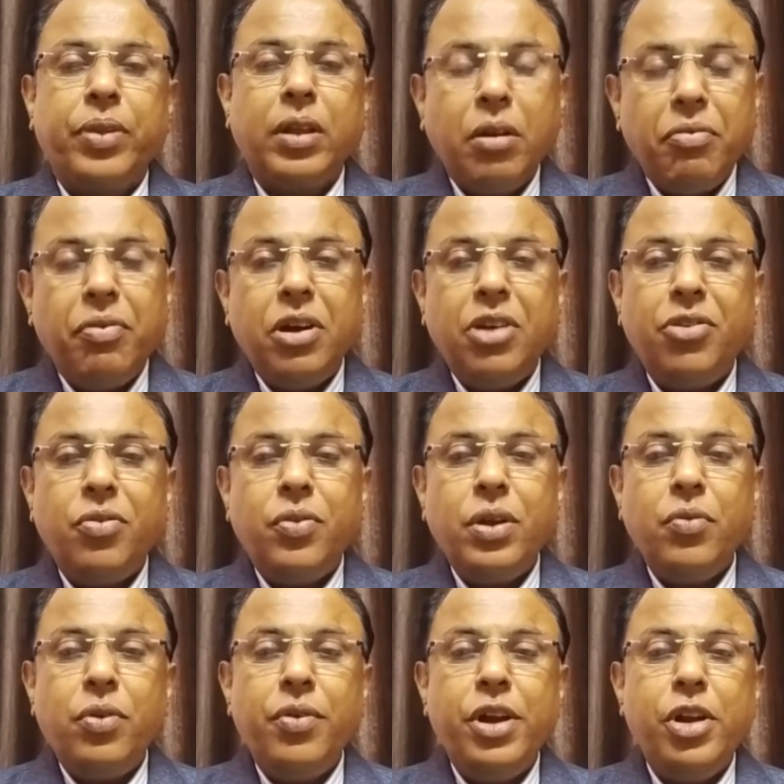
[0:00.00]
The first
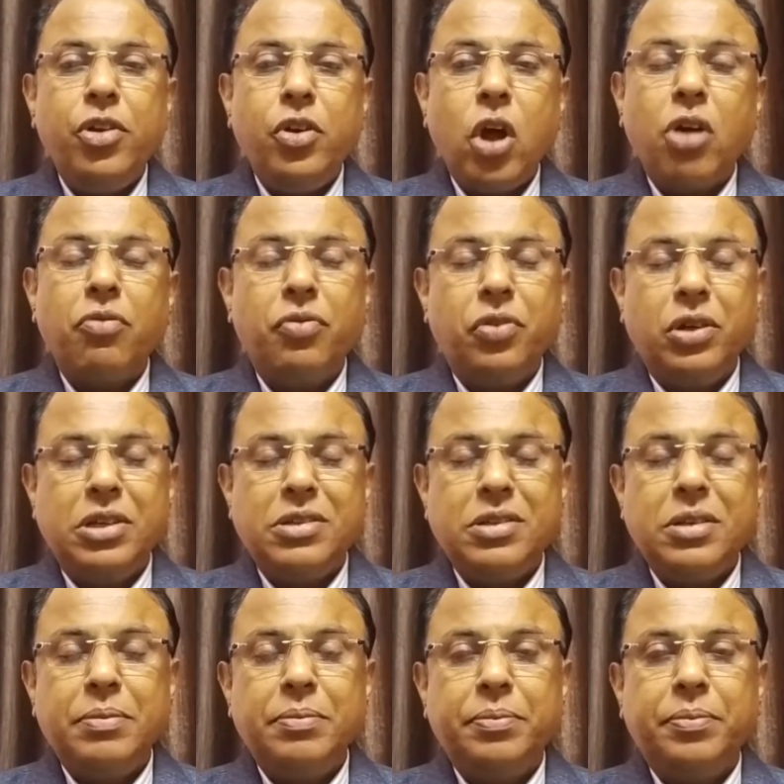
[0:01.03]
one we will talk first,